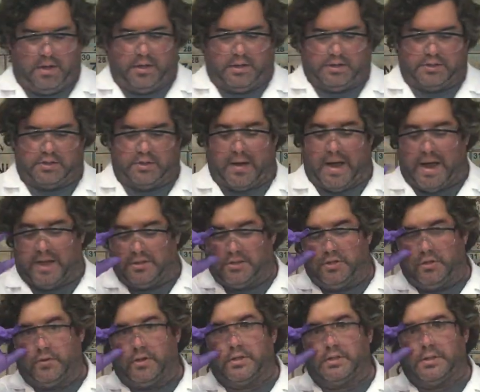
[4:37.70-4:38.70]
So as
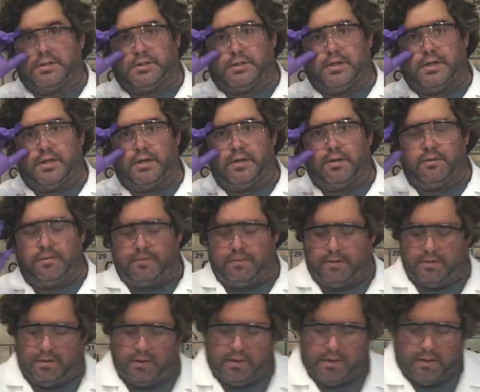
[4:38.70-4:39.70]
you can see,
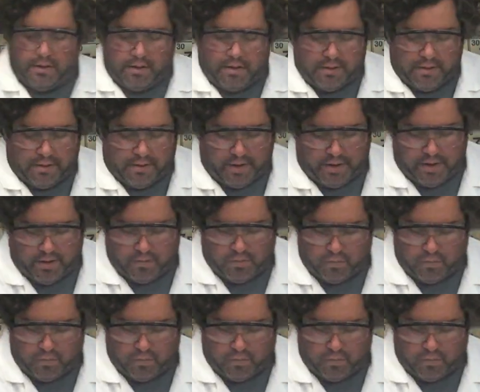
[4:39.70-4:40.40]
the